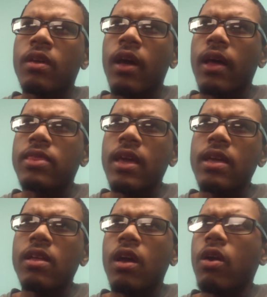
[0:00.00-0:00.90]
I
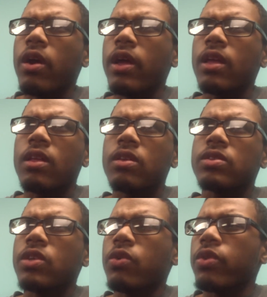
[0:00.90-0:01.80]
think, alright,
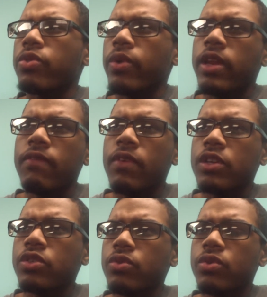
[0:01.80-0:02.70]
so the 3D
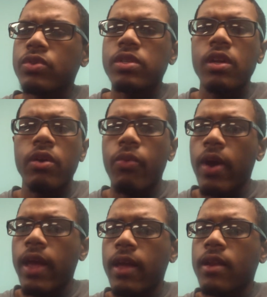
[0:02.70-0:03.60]
visuals look
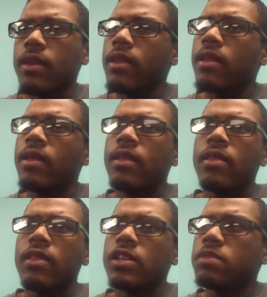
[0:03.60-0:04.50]
great.
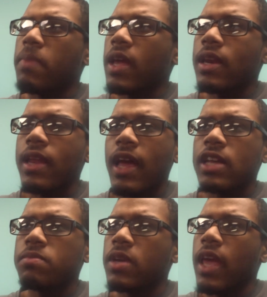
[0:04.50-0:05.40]
The spin
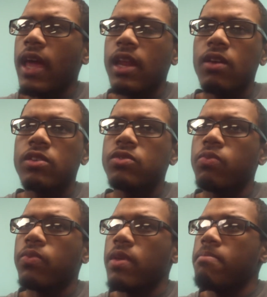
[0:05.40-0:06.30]
dash mechanic is
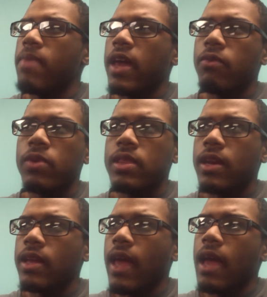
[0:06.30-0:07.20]
embedded within
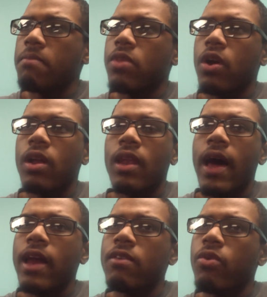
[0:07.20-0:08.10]
the game. There are a
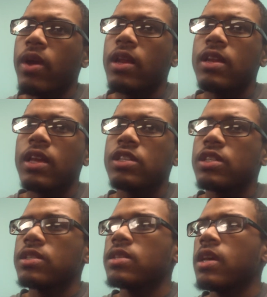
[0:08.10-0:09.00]
lot of great
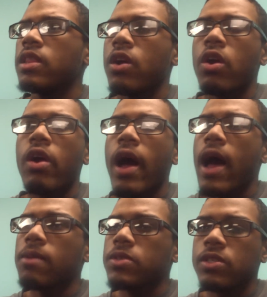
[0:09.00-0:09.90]
additions. There are
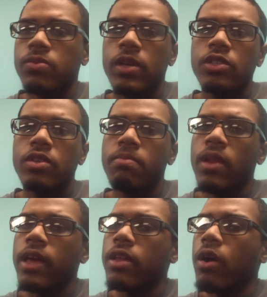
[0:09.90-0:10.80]
options where you can
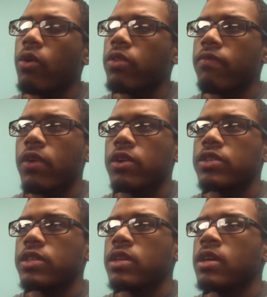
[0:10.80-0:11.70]
play the older
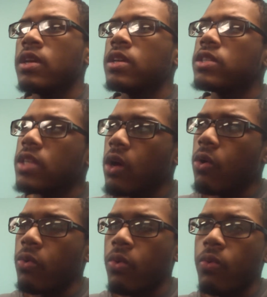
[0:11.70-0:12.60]
version.
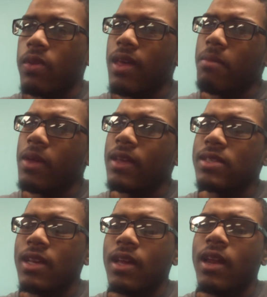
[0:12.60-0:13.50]
So, with that being
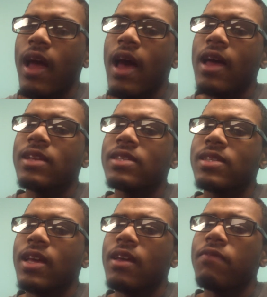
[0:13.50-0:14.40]
said, I
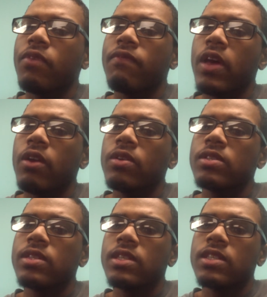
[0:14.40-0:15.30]
say for
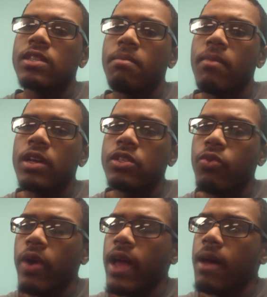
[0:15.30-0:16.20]
veterans, this is a must
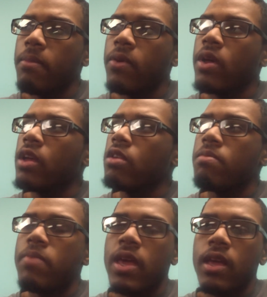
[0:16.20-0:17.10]
grab.
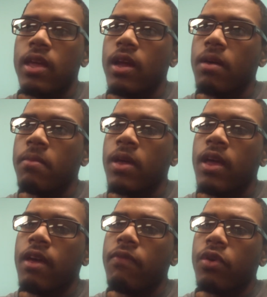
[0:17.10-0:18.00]
Pick it
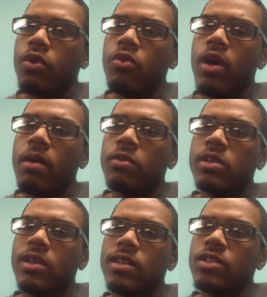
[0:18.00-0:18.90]
up. And for newcomers,
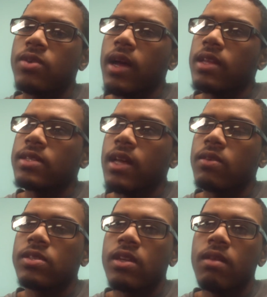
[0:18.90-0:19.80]
just try this
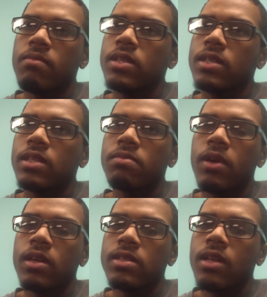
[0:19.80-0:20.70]
out. It's nothing but
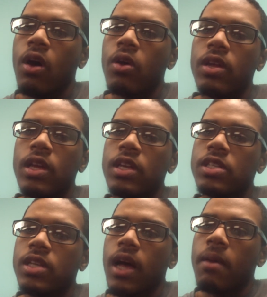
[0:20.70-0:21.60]
$6 on the
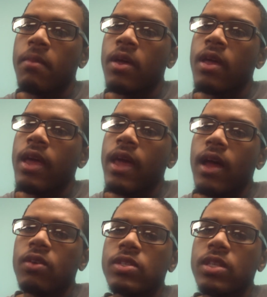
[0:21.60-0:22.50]
eShop. And
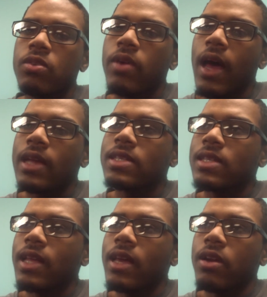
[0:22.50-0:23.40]
I'll see you guys
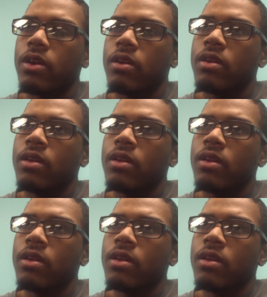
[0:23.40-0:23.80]
later.